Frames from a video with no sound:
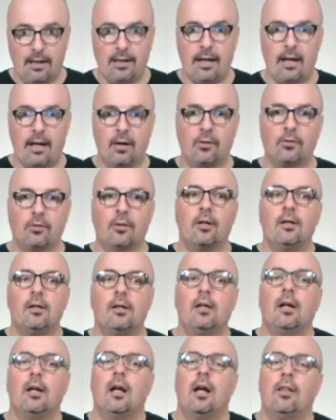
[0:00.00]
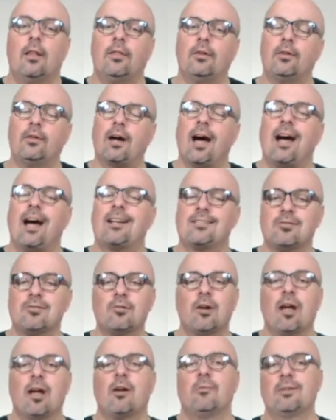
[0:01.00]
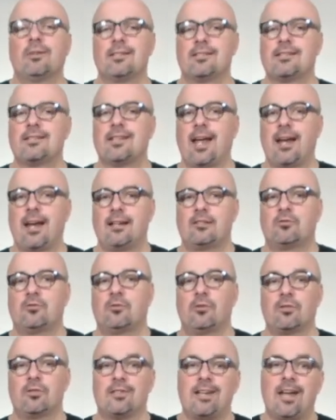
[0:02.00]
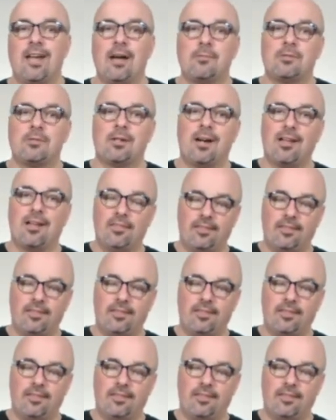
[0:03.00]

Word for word: Now, the I start out with a status quo snapshot.